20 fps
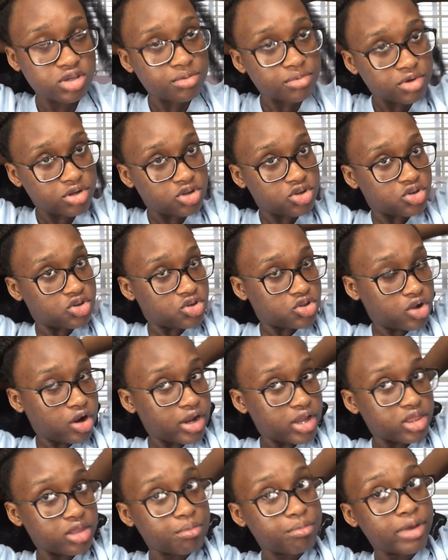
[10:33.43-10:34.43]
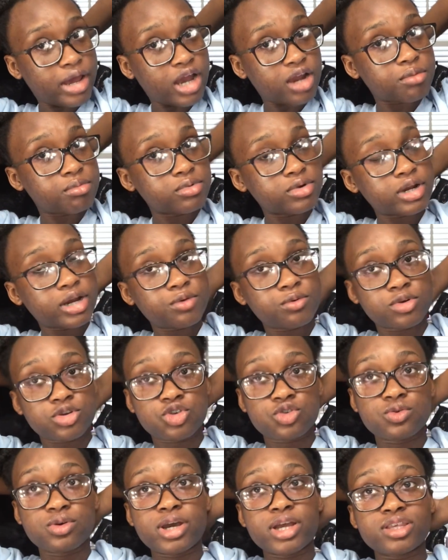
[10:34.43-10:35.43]
I'm gonna just start in the back, but I want
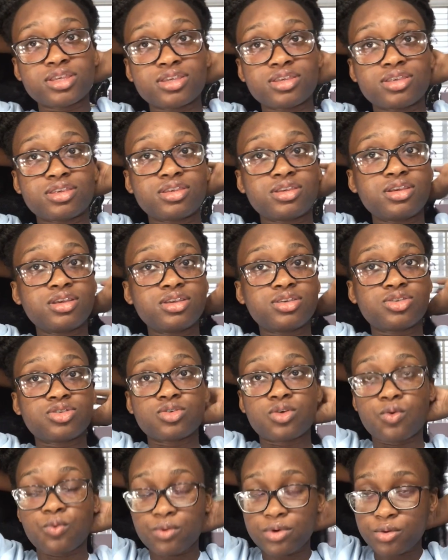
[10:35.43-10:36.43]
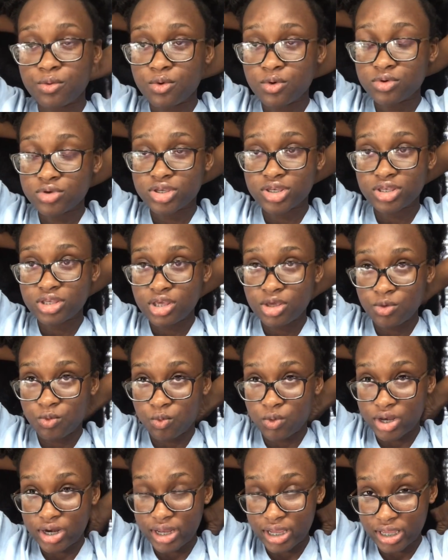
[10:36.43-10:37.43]
you guys to see, so we will see
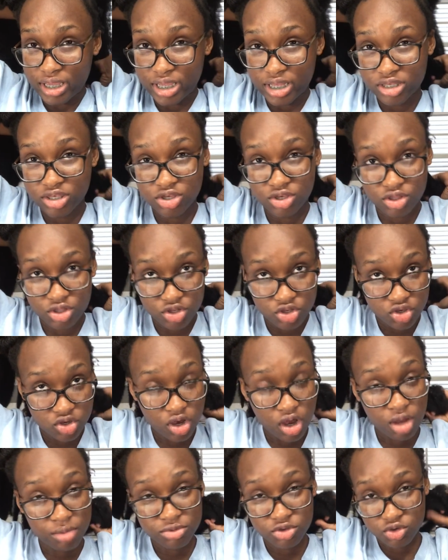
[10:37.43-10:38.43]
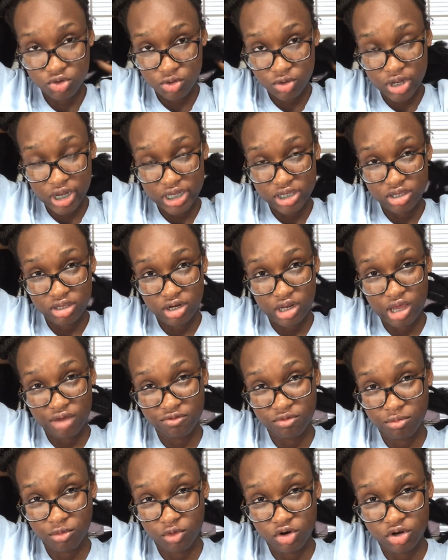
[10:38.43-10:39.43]
when I get to the top, so you guys can have
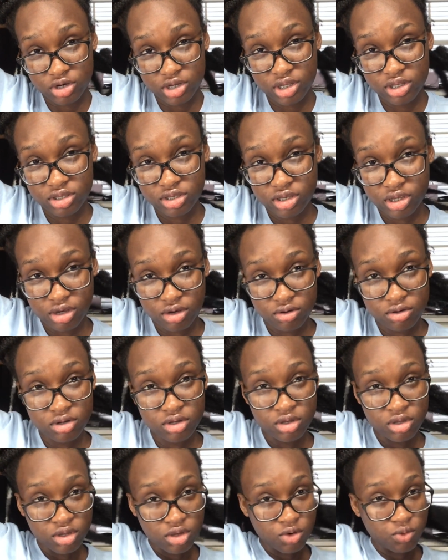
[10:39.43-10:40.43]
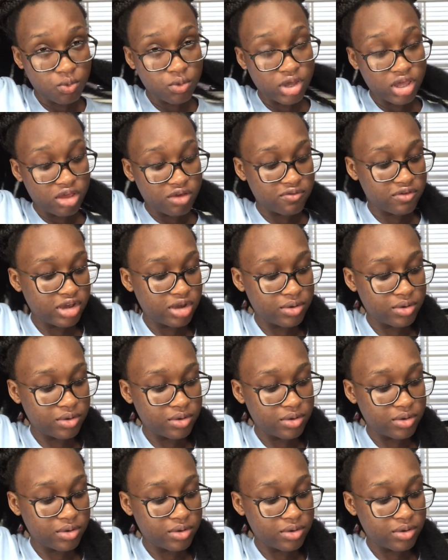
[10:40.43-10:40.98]
a more detailed way of how